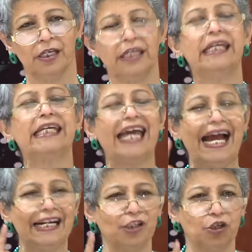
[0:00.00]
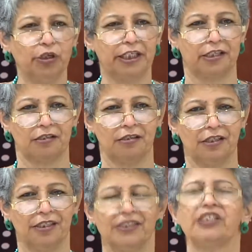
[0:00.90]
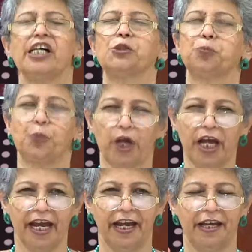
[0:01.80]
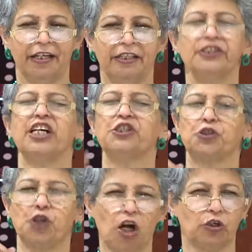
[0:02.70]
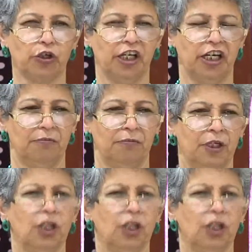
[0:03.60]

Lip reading: He can do it. Just pray. Just talk to him.